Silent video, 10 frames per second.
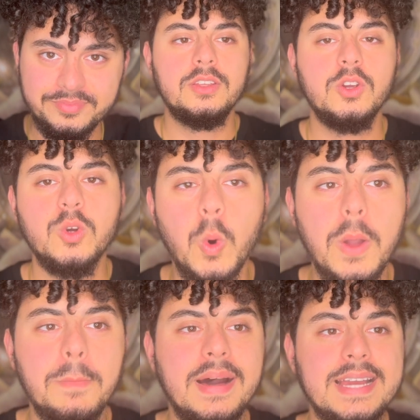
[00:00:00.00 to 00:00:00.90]
You're
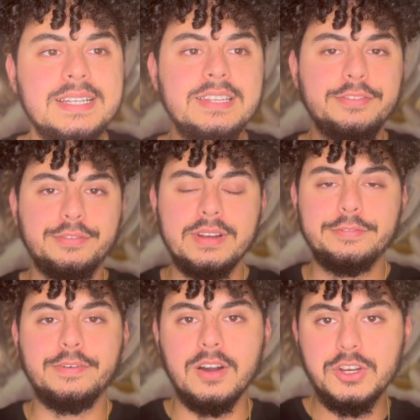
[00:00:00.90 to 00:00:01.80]
going by different
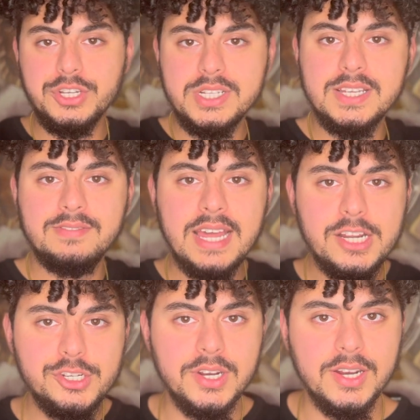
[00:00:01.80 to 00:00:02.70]
functions of
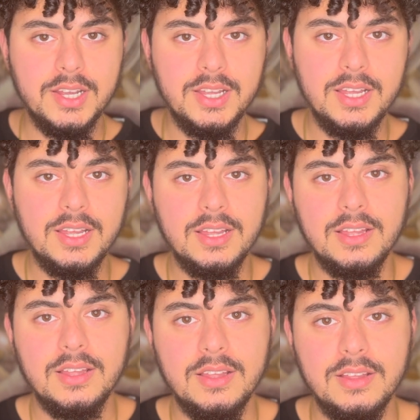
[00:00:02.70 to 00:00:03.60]
nature
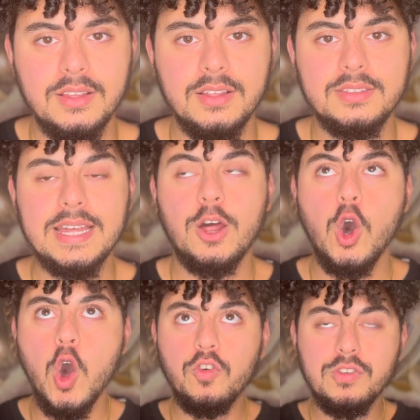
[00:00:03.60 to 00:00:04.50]
that
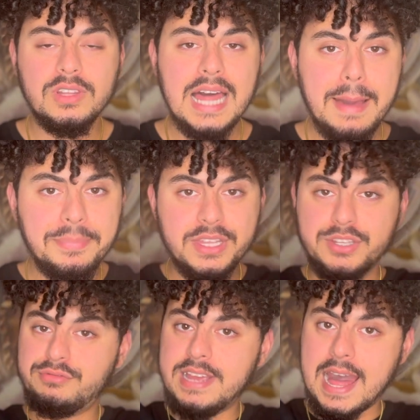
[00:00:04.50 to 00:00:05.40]
overlap
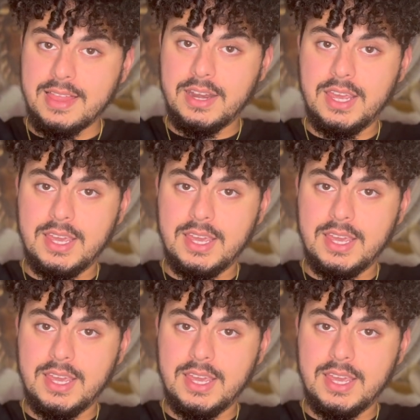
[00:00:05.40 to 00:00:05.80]
this reality.